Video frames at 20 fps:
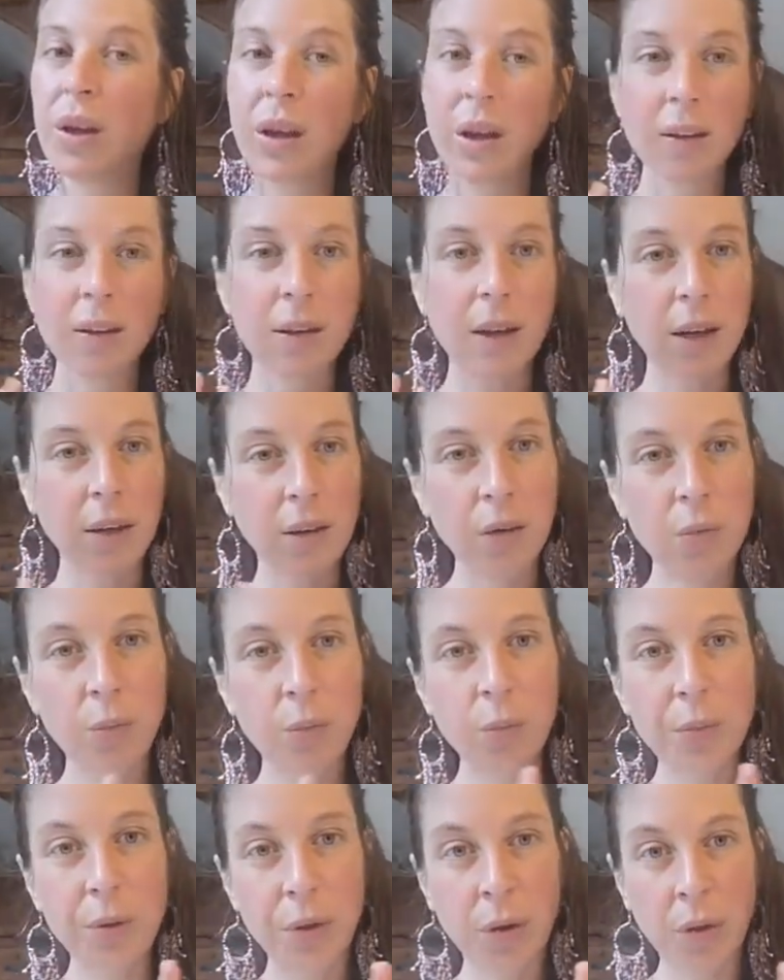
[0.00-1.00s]
is like this
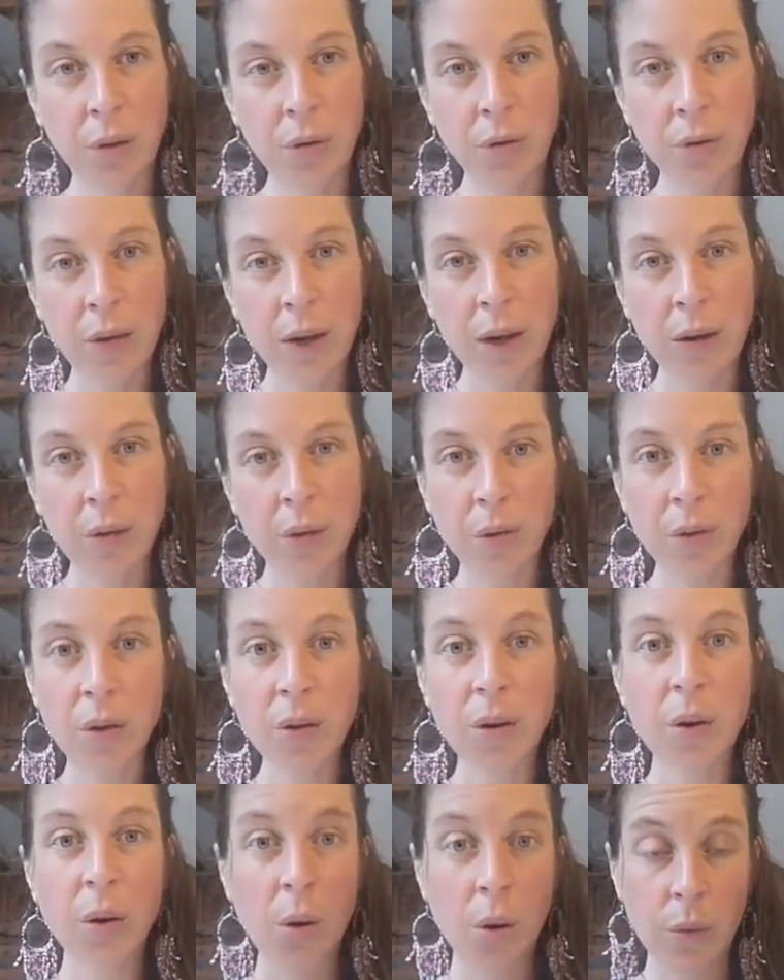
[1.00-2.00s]
would be the content
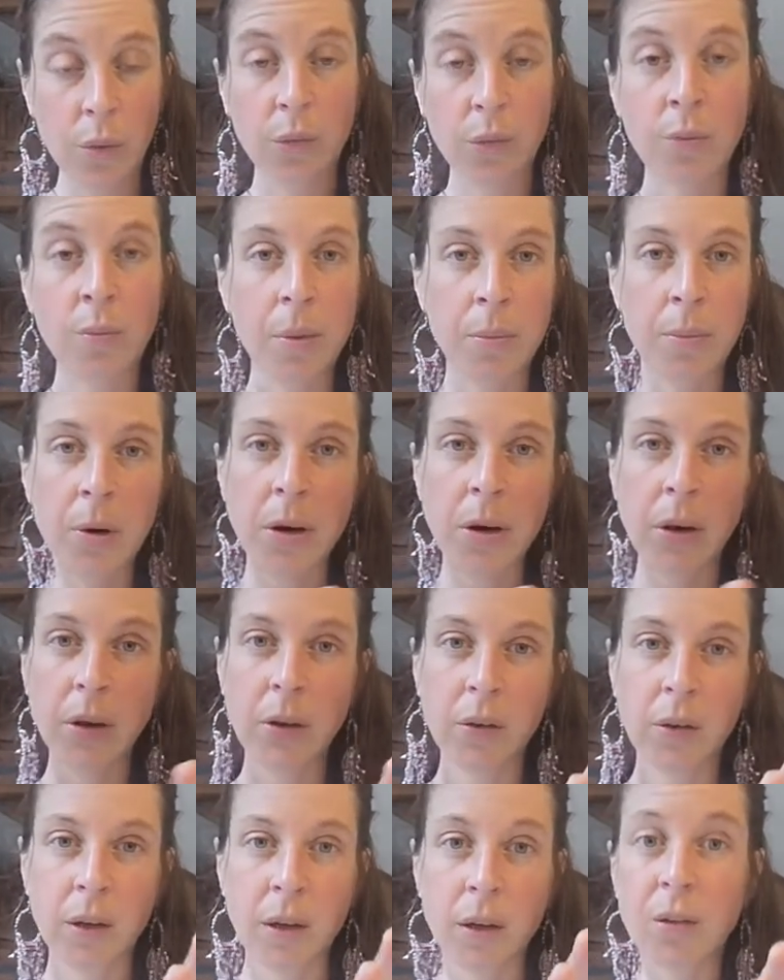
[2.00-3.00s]
for my marketing.